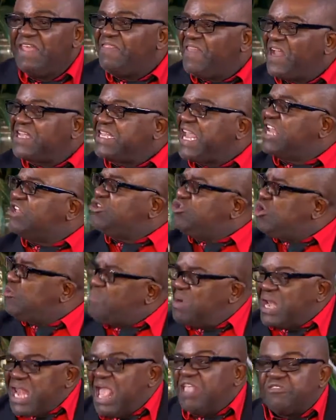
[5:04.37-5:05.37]
that had
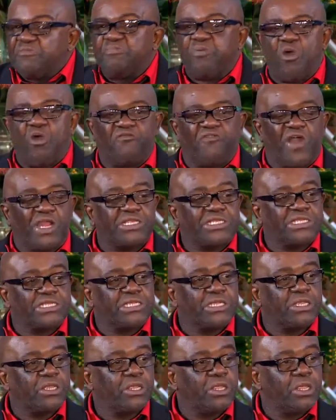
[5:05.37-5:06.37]
normalized poverty.
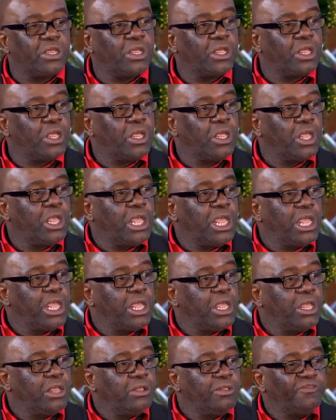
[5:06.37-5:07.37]

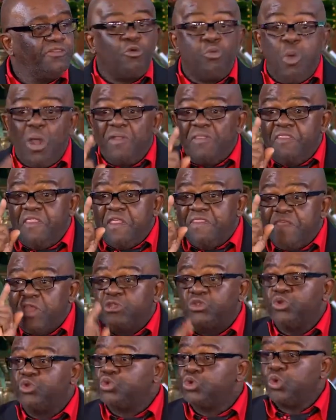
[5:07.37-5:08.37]
The one thing
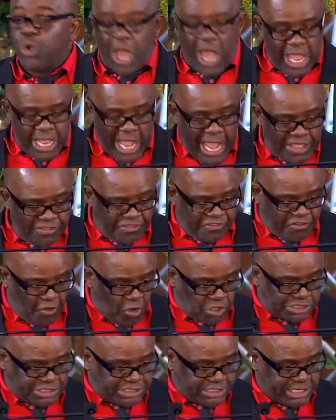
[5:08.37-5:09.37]
that you do, I, I
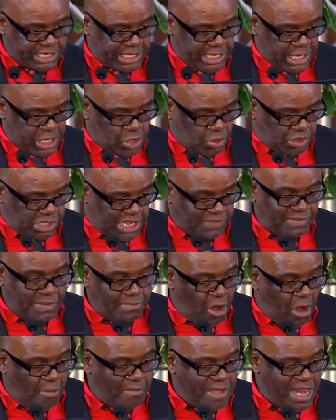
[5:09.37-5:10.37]
thought you'd give me
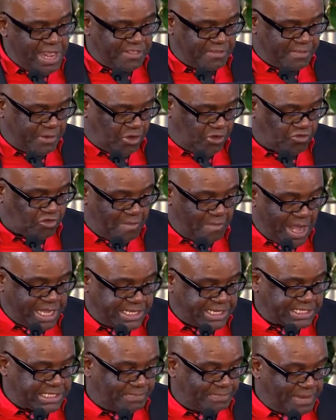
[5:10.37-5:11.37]
more minutes because of my
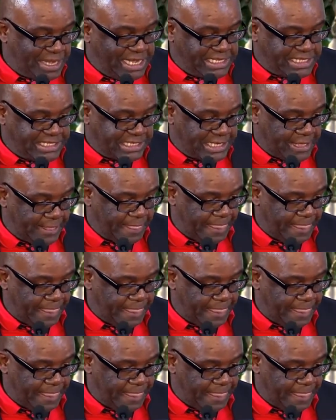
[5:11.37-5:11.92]
disability.